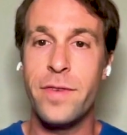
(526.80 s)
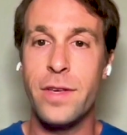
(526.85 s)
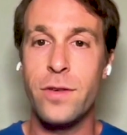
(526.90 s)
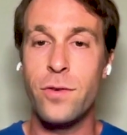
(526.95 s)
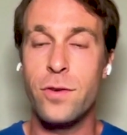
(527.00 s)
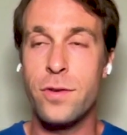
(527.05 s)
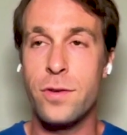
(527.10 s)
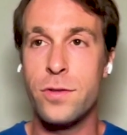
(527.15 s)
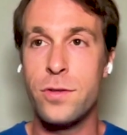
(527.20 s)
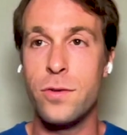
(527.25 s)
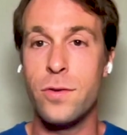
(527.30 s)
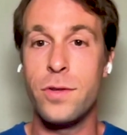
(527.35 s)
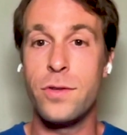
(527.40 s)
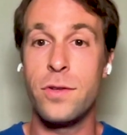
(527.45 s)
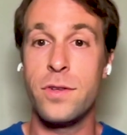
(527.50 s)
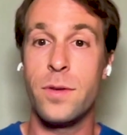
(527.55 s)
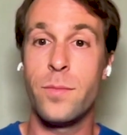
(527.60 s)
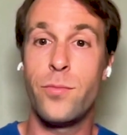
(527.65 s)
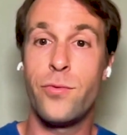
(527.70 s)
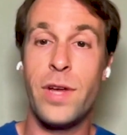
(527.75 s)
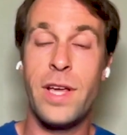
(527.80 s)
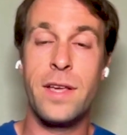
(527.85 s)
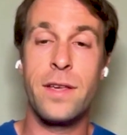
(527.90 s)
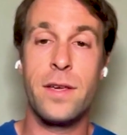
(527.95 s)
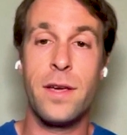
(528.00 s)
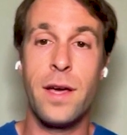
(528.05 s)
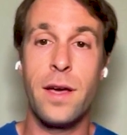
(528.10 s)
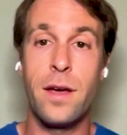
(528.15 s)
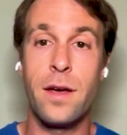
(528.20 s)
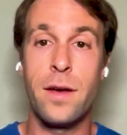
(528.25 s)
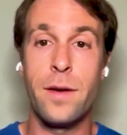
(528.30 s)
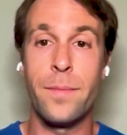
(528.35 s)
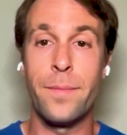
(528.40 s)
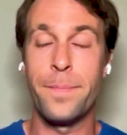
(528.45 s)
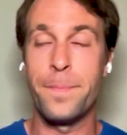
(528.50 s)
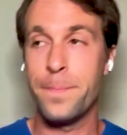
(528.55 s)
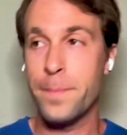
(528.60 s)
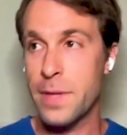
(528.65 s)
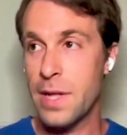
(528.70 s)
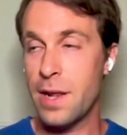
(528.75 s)
thing you could do is you could break
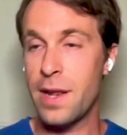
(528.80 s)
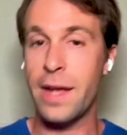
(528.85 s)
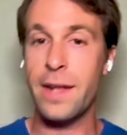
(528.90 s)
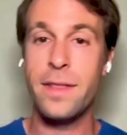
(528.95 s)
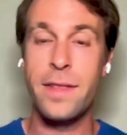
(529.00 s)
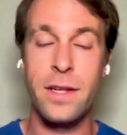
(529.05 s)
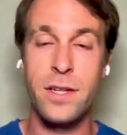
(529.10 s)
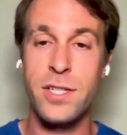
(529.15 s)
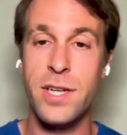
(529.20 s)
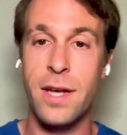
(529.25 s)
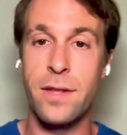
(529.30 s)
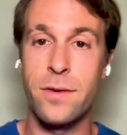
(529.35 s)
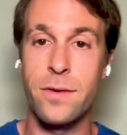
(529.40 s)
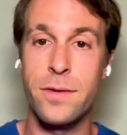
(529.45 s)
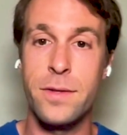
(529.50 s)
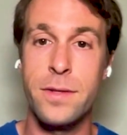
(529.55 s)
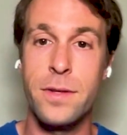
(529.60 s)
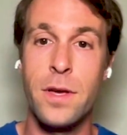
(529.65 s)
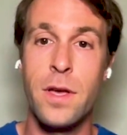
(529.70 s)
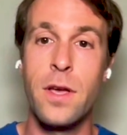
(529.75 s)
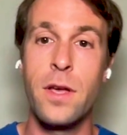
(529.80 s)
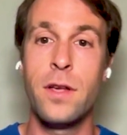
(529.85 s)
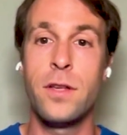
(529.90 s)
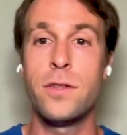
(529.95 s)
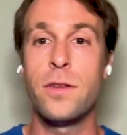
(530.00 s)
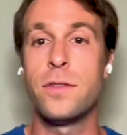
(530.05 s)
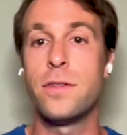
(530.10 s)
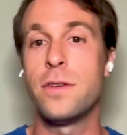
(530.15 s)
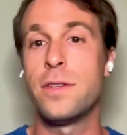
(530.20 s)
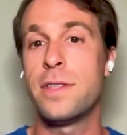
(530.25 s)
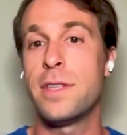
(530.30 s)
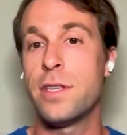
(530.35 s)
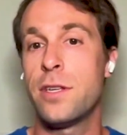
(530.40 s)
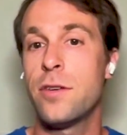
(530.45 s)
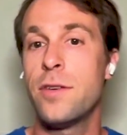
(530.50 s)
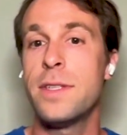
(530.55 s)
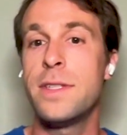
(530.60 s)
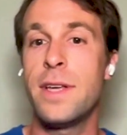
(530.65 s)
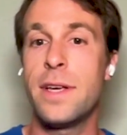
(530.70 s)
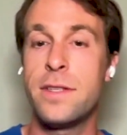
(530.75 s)
um, Lightning channels. So the
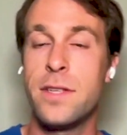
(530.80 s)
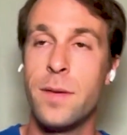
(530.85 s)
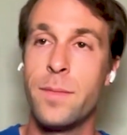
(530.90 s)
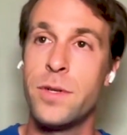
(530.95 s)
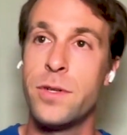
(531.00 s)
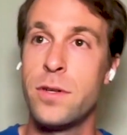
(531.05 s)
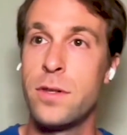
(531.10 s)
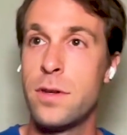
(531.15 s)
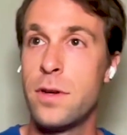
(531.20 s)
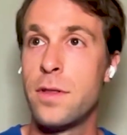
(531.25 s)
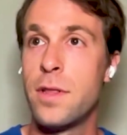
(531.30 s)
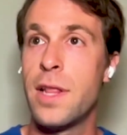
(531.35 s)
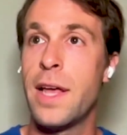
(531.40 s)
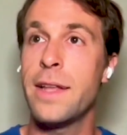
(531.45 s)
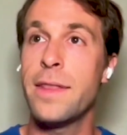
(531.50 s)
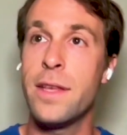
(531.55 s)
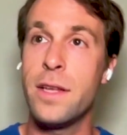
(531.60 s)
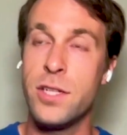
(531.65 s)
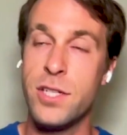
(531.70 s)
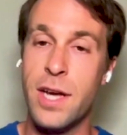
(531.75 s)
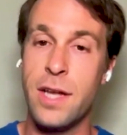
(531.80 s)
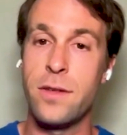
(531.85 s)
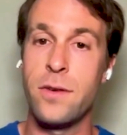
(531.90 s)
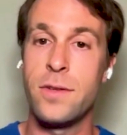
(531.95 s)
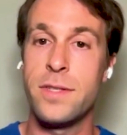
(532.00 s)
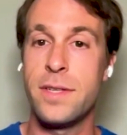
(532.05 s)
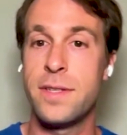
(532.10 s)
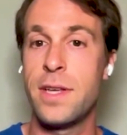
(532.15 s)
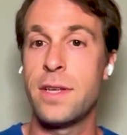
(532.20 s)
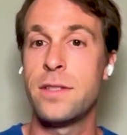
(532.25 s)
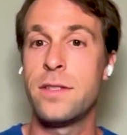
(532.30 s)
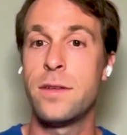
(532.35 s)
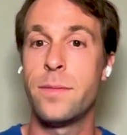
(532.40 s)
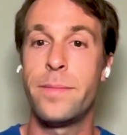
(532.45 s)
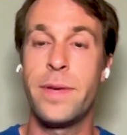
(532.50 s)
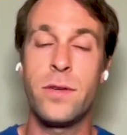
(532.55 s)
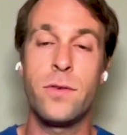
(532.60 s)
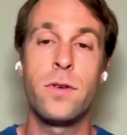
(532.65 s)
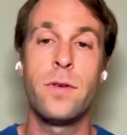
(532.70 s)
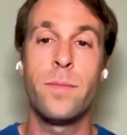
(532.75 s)
security assumption on Lightning channels is that the
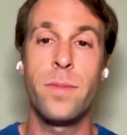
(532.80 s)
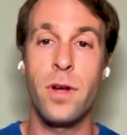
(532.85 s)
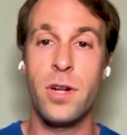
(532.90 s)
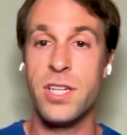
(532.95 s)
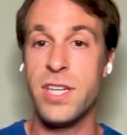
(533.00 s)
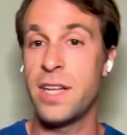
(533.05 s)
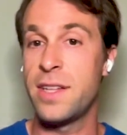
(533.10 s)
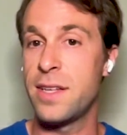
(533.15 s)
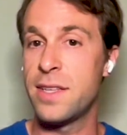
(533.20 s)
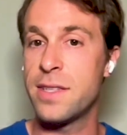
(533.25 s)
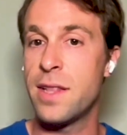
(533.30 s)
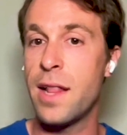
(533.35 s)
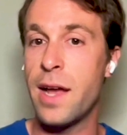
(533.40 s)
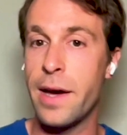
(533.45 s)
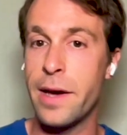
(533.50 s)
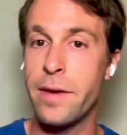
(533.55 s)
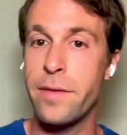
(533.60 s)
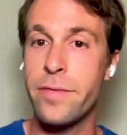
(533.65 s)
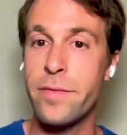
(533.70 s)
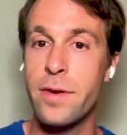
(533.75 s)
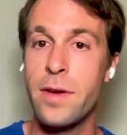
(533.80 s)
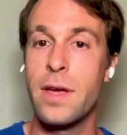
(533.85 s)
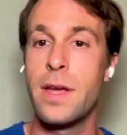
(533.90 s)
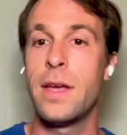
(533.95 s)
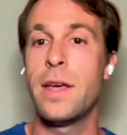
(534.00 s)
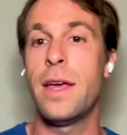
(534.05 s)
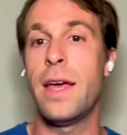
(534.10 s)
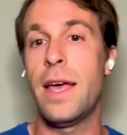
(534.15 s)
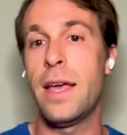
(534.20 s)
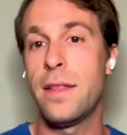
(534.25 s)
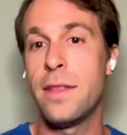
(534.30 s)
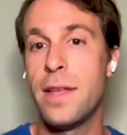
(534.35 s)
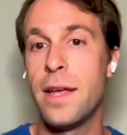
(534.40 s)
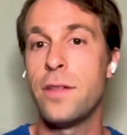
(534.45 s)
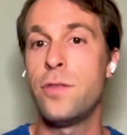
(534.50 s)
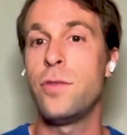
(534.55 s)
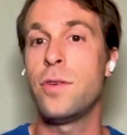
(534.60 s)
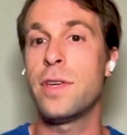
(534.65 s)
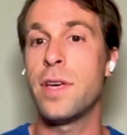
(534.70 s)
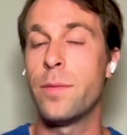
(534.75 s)
Bitcoin blockchain is live and
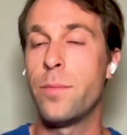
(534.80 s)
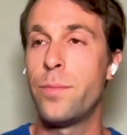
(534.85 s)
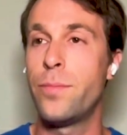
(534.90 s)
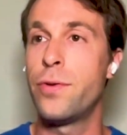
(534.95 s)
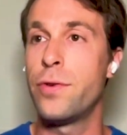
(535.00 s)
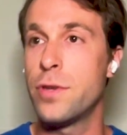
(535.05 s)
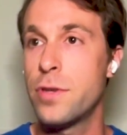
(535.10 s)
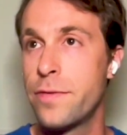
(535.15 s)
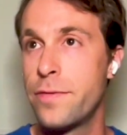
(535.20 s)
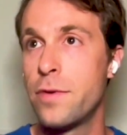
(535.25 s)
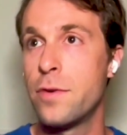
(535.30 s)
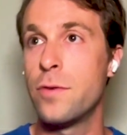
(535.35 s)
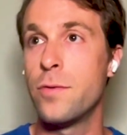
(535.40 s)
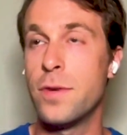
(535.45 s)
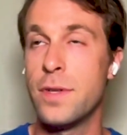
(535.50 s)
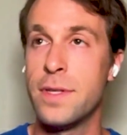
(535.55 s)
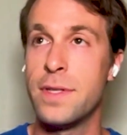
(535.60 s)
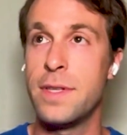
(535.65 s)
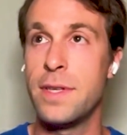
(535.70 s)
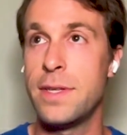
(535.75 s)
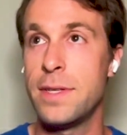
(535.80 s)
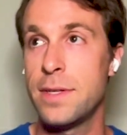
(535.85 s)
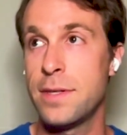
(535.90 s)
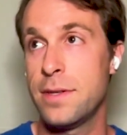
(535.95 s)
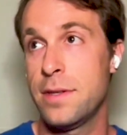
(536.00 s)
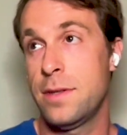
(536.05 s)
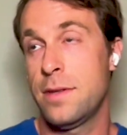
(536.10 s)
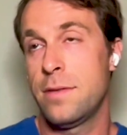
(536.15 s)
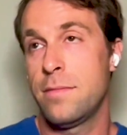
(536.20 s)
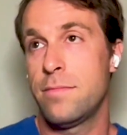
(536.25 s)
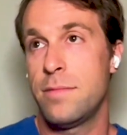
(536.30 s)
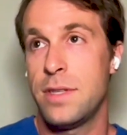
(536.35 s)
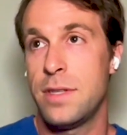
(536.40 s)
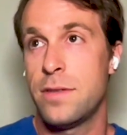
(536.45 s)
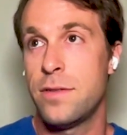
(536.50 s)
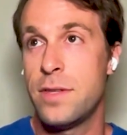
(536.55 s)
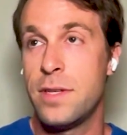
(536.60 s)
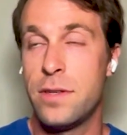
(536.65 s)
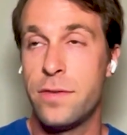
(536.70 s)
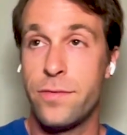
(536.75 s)
that you can push forward these
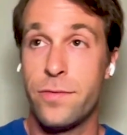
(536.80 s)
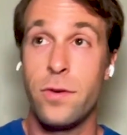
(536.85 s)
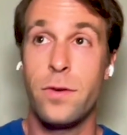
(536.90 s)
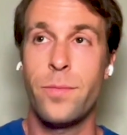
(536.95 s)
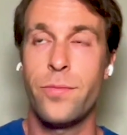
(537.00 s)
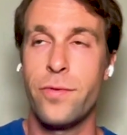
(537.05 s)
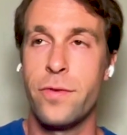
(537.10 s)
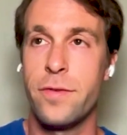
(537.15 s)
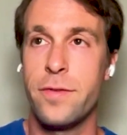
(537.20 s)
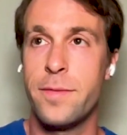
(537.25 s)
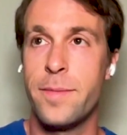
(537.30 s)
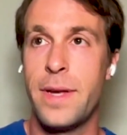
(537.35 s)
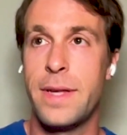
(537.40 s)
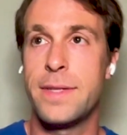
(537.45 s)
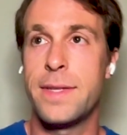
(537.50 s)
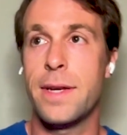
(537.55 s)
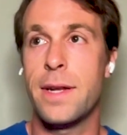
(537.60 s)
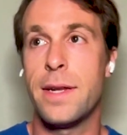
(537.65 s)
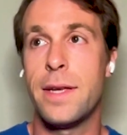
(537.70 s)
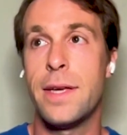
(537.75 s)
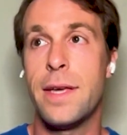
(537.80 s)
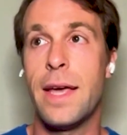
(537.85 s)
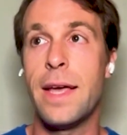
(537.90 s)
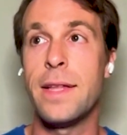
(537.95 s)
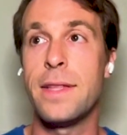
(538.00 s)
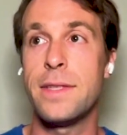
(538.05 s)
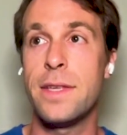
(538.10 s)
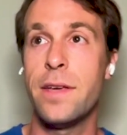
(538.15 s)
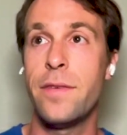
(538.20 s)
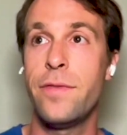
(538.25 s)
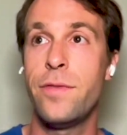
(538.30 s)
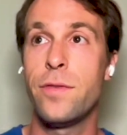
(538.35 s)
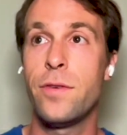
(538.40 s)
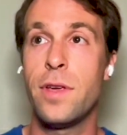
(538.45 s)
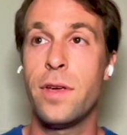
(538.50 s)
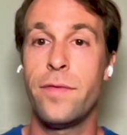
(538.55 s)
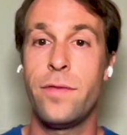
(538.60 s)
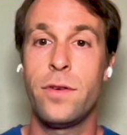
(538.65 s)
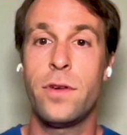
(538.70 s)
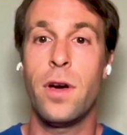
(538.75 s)
these these fraud proofs basically. And if you
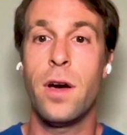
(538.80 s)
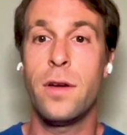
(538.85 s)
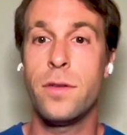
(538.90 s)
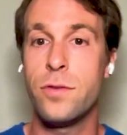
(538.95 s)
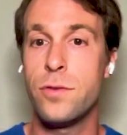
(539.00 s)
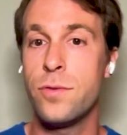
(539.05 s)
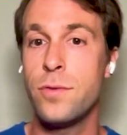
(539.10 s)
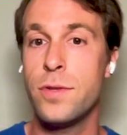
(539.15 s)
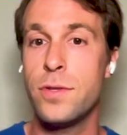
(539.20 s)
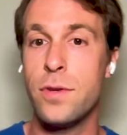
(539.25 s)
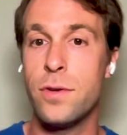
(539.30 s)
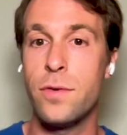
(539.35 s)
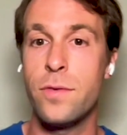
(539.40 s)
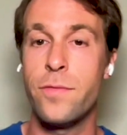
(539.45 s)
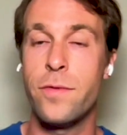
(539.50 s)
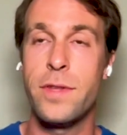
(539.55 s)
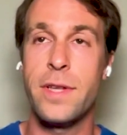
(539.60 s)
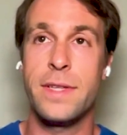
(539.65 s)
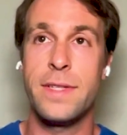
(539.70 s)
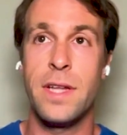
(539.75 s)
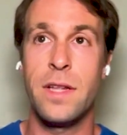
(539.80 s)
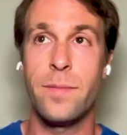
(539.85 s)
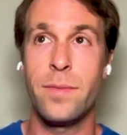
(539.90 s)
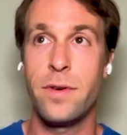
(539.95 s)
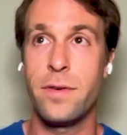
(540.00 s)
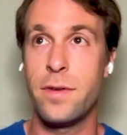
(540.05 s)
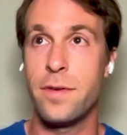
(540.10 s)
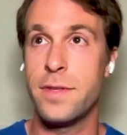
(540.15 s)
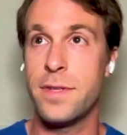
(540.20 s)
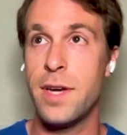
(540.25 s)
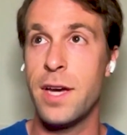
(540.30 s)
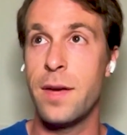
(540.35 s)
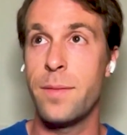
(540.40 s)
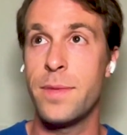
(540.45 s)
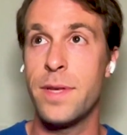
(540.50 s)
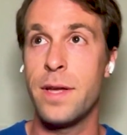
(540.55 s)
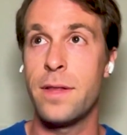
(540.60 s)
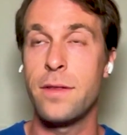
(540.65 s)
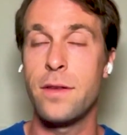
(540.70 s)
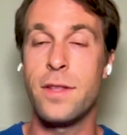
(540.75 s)
if you can't do so for an extended period of
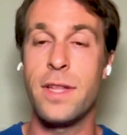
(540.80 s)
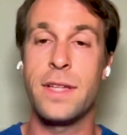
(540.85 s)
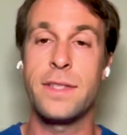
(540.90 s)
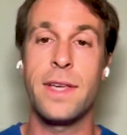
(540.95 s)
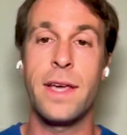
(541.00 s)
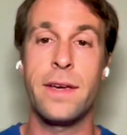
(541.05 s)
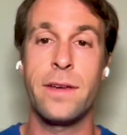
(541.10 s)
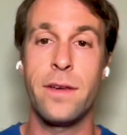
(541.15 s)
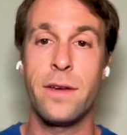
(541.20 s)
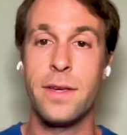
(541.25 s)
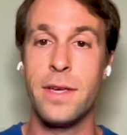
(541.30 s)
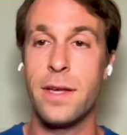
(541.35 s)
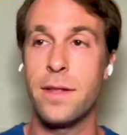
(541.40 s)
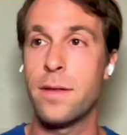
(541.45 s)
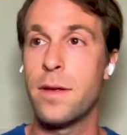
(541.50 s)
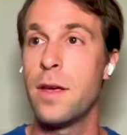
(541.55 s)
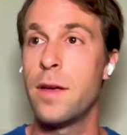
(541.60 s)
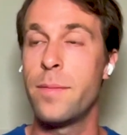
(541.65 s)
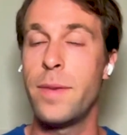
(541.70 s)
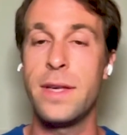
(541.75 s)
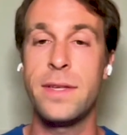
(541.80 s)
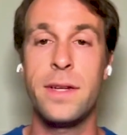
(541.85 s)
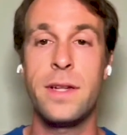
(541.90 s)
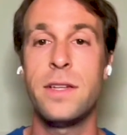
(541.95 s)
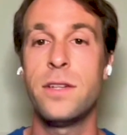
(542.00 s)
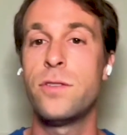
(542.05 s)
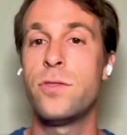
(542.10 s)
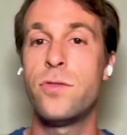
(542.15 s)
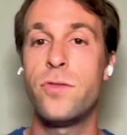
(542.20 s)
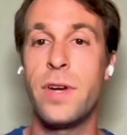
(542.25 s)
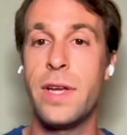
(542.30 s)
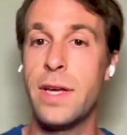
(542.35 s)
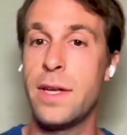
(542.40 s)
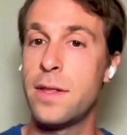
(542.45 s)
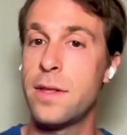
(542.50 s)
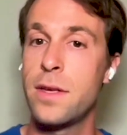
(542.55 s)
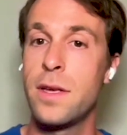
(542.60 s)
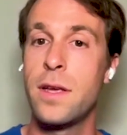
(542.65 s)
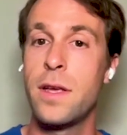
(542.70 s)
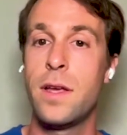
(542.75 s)
time, then an attacker can basically
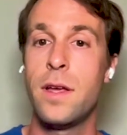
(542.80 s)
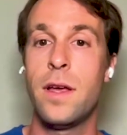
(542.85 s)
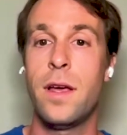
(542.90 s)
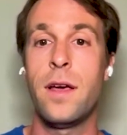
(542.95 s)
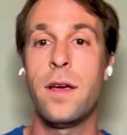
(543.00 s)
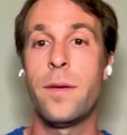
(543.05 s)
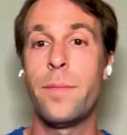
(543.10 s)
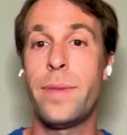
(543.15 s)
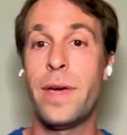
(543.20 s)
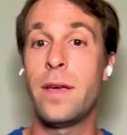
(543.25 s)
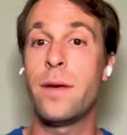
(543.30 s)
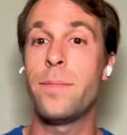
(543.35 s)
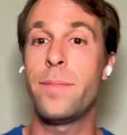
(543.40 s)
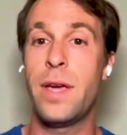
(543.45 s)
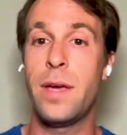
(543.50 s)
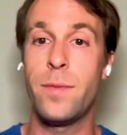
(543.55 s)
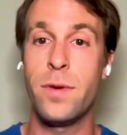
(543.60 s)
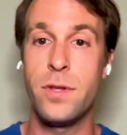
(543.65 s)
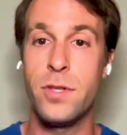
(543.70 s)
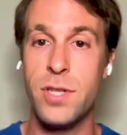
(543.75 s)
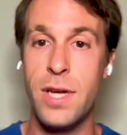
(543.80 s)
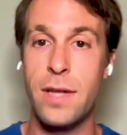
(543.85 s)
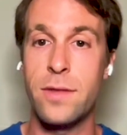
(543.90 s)
drain uh, pay, payment